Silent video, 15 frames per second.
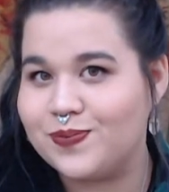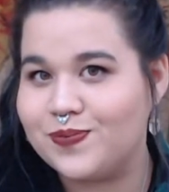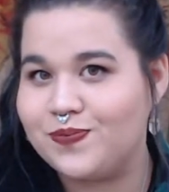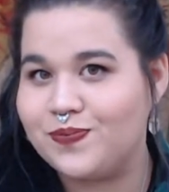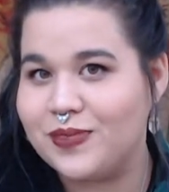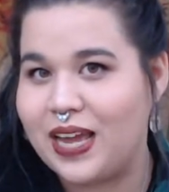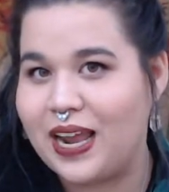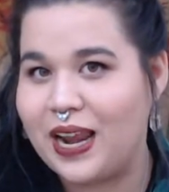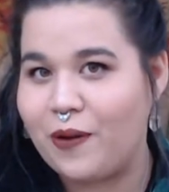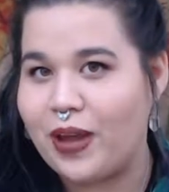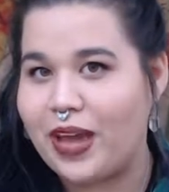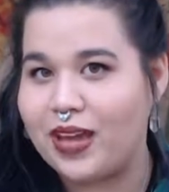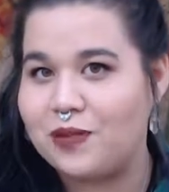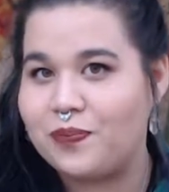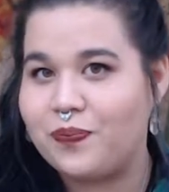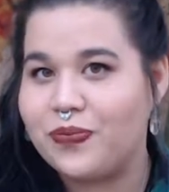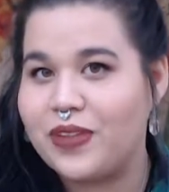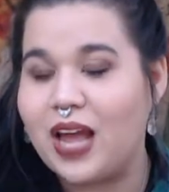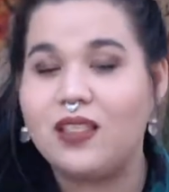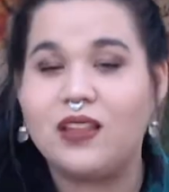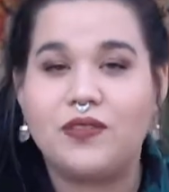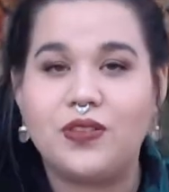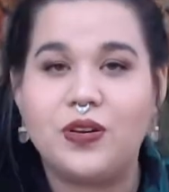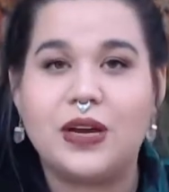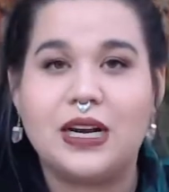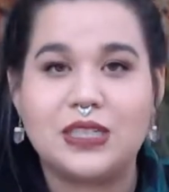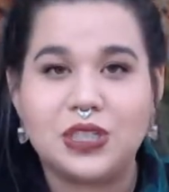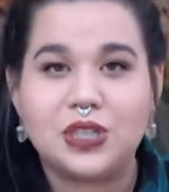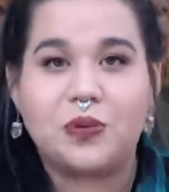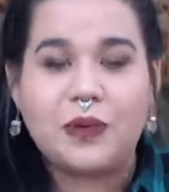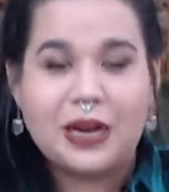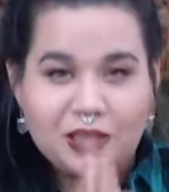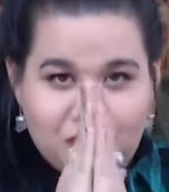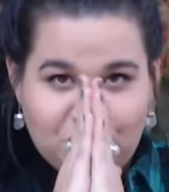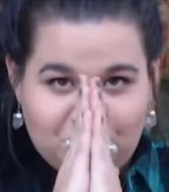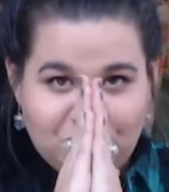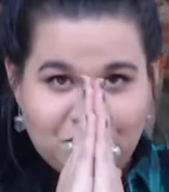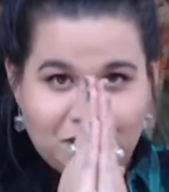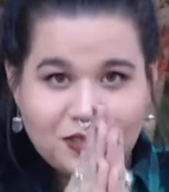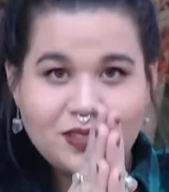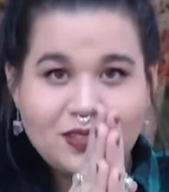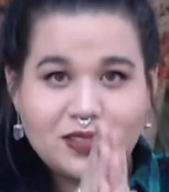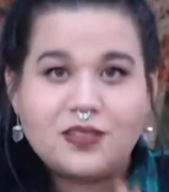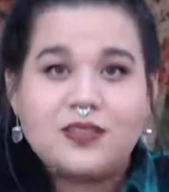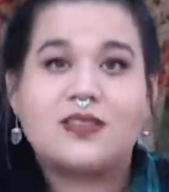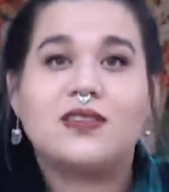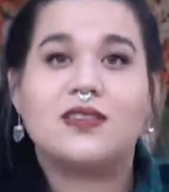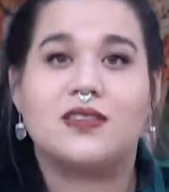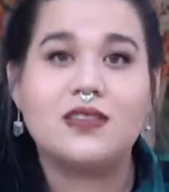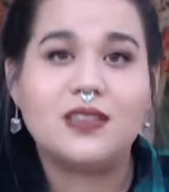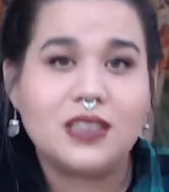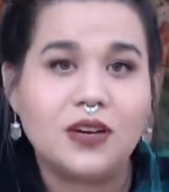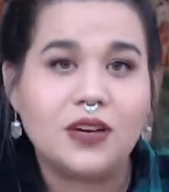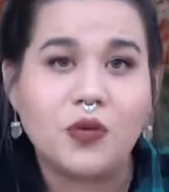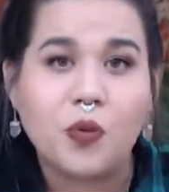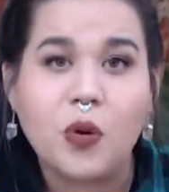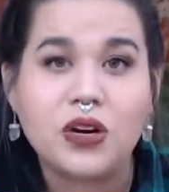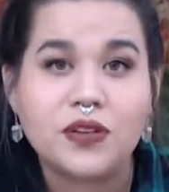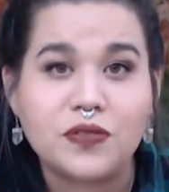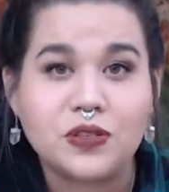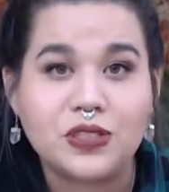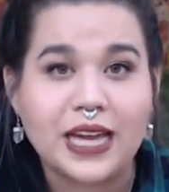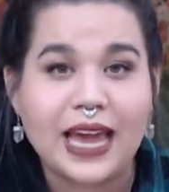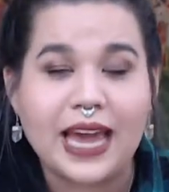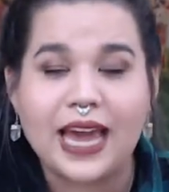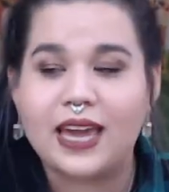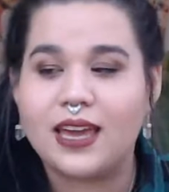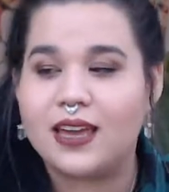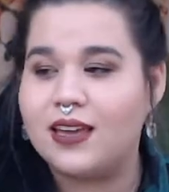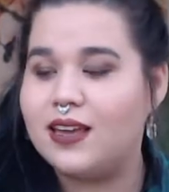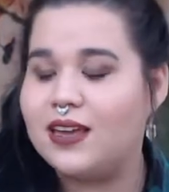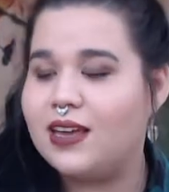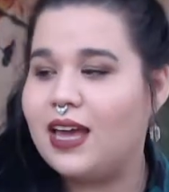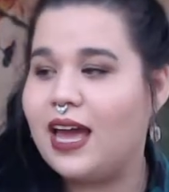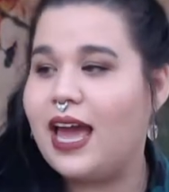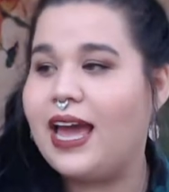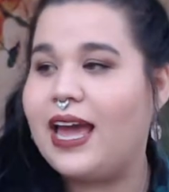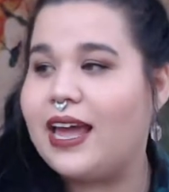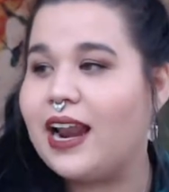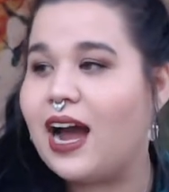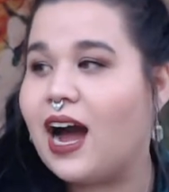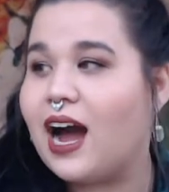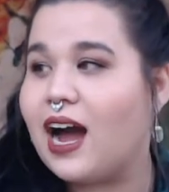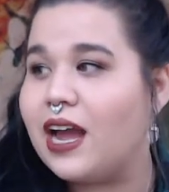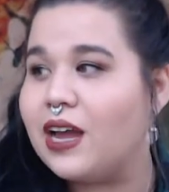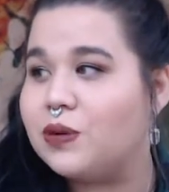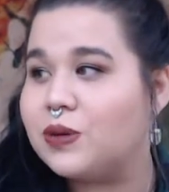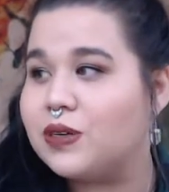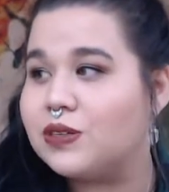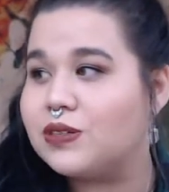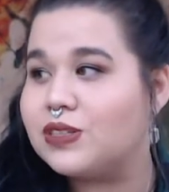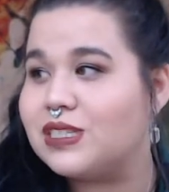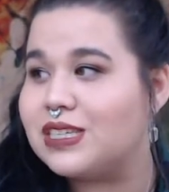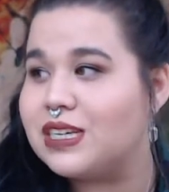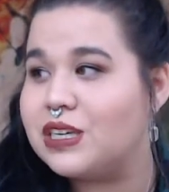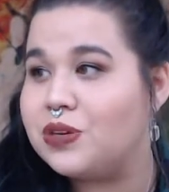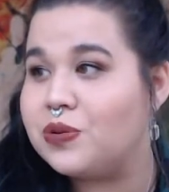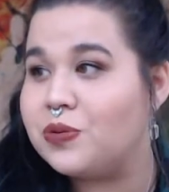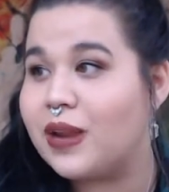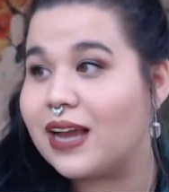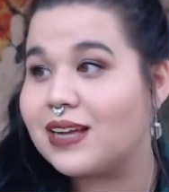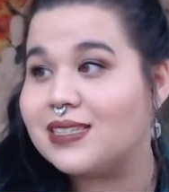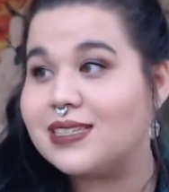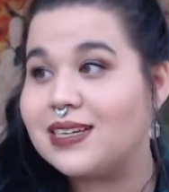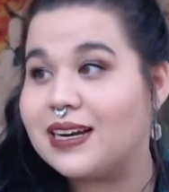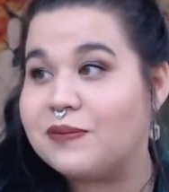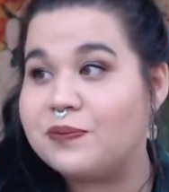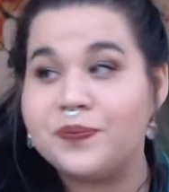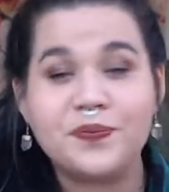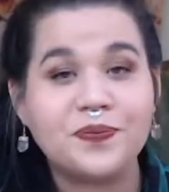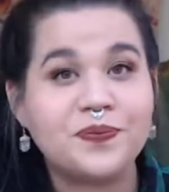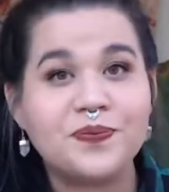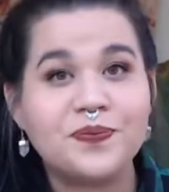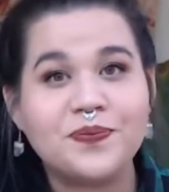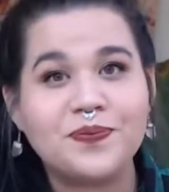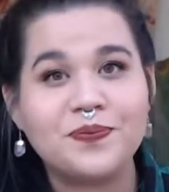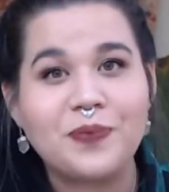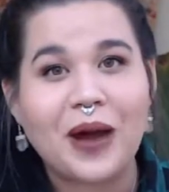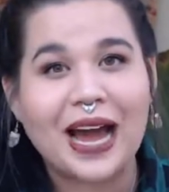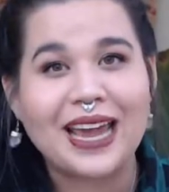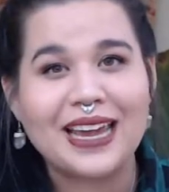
anyway, I love you guys so much. Have a wonderful day, and I will see you next time. Bye.